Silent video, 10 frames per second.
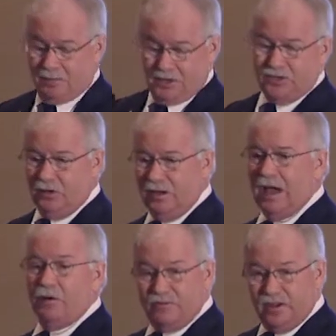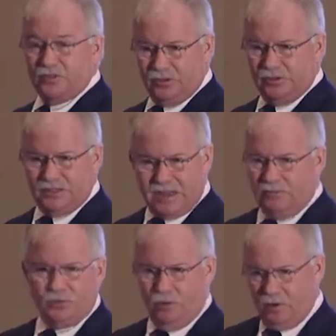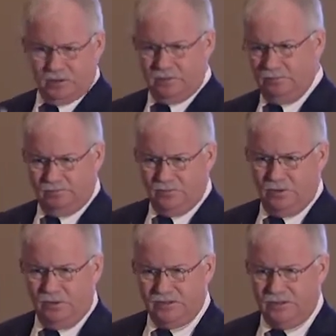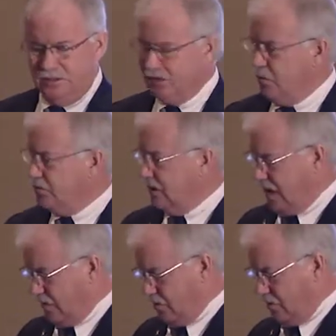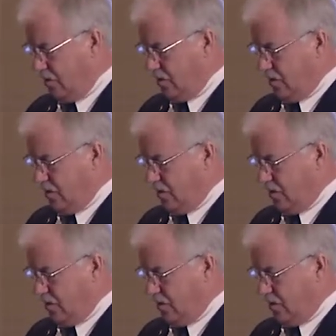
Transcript: I'm going to show you how functional discounts work and, and the rest of this goes together.